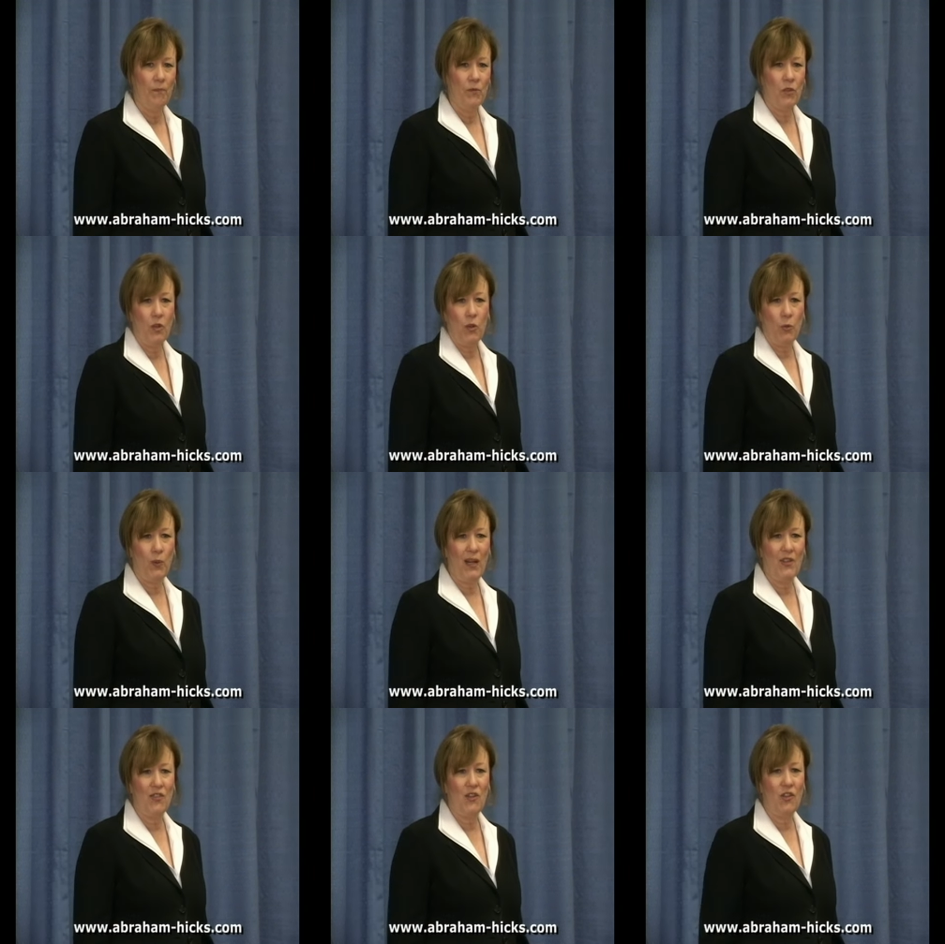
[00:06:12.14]
To the
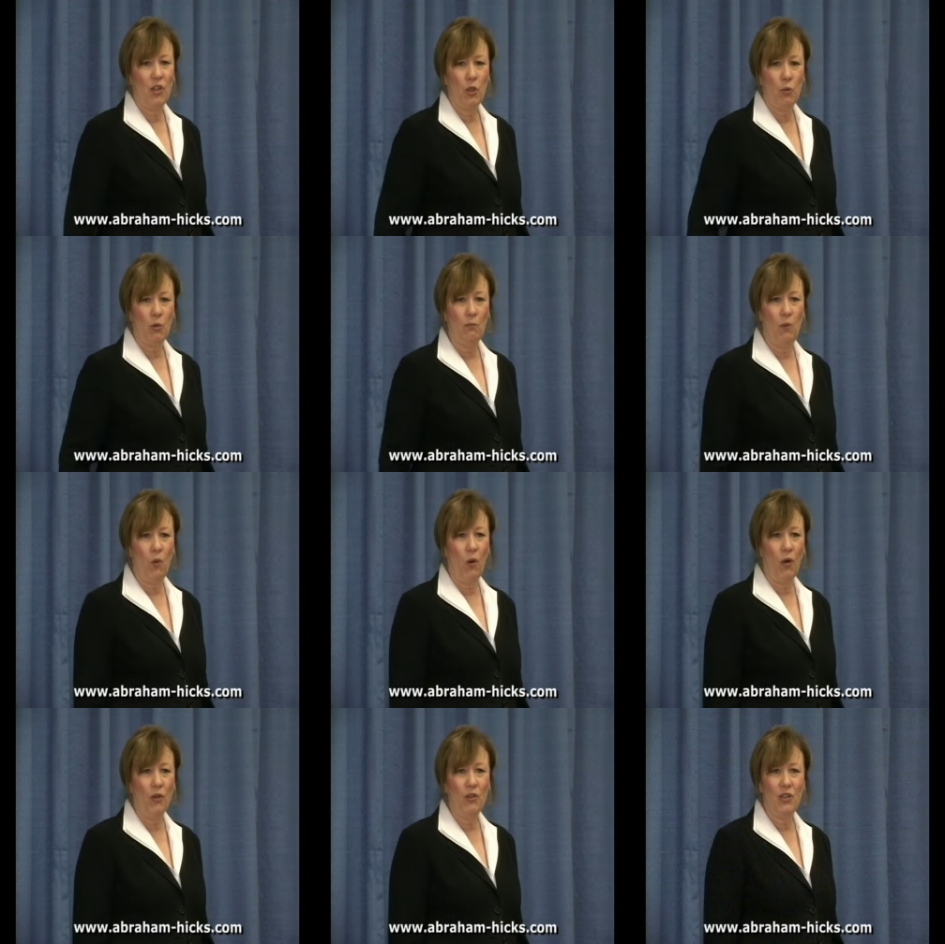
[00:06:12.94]
reason that you were
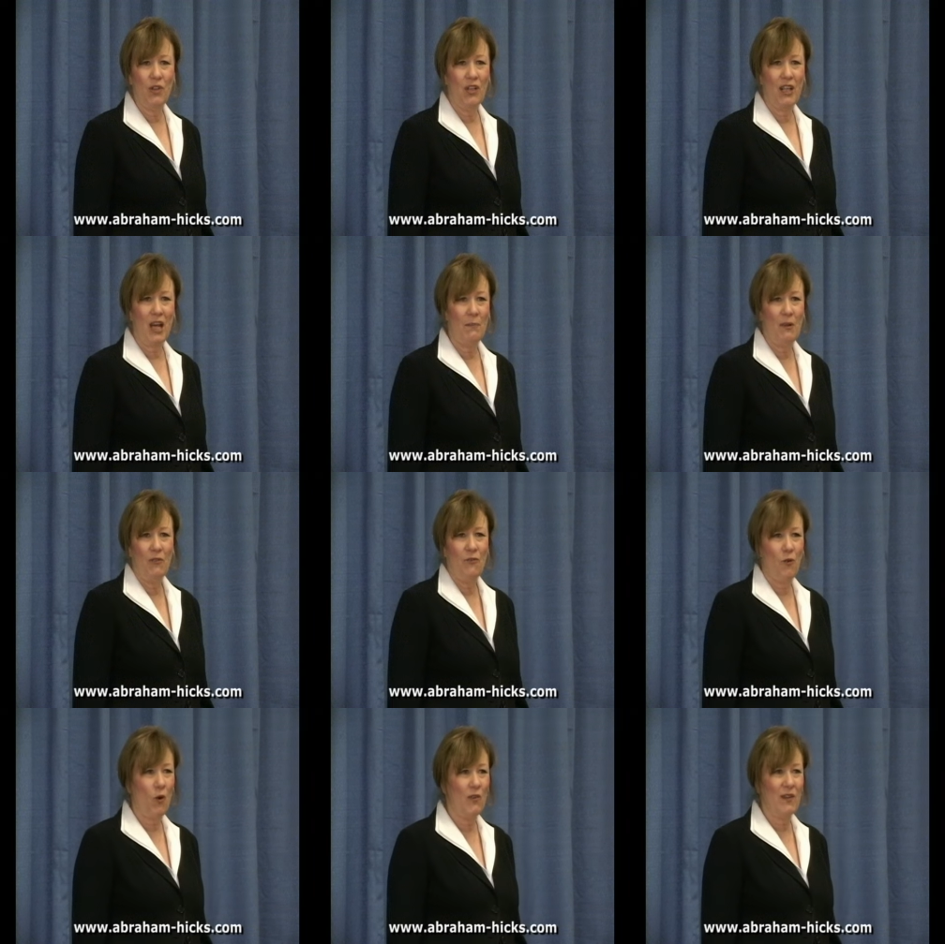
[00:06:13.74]
born, to the coming
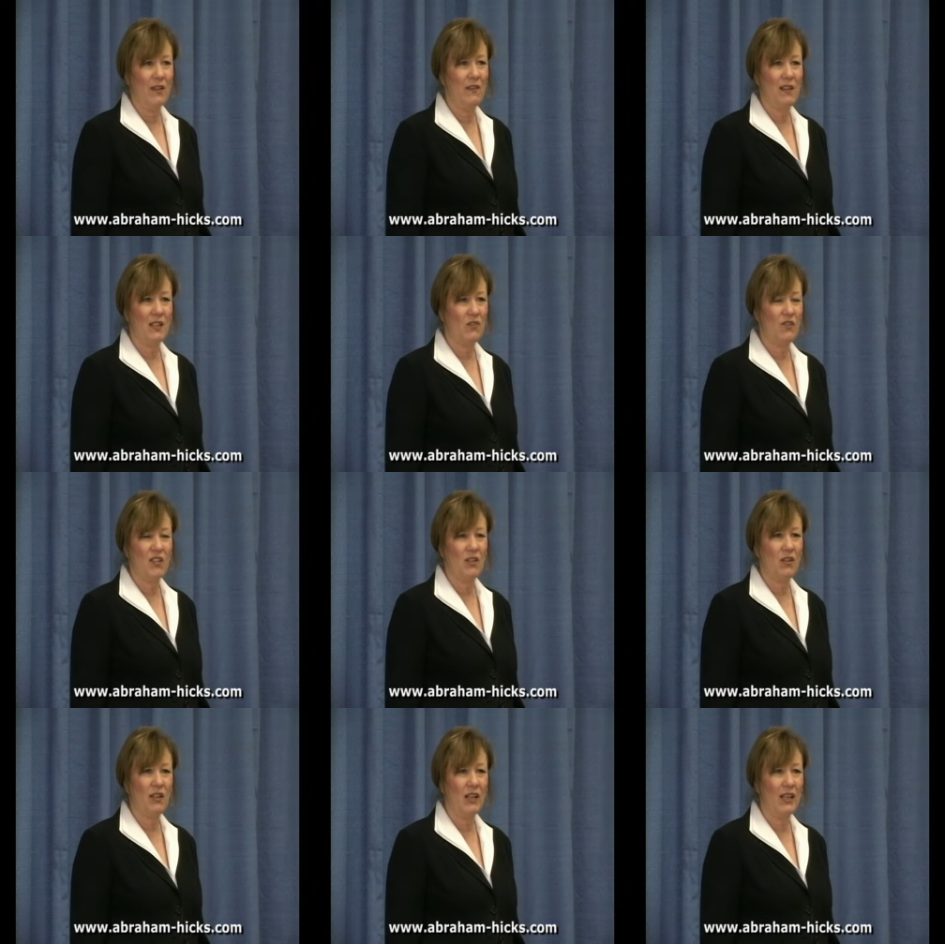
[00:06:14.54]
forth into this
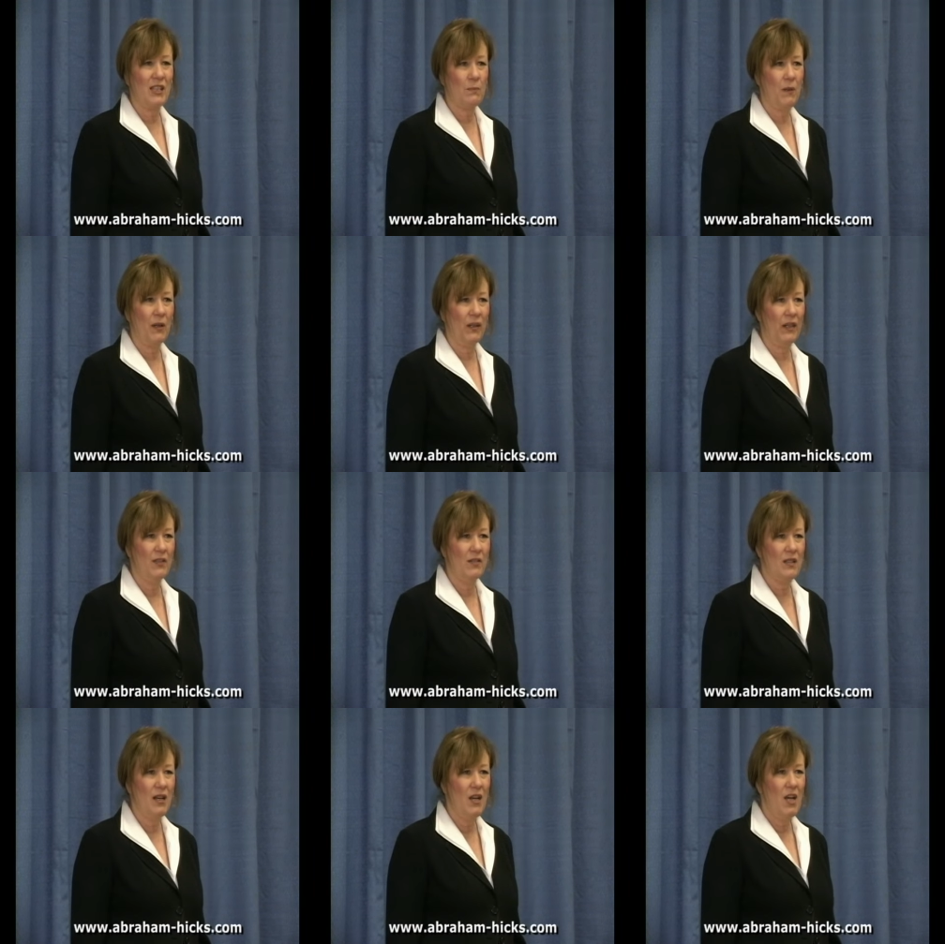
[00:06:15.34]
physical experience,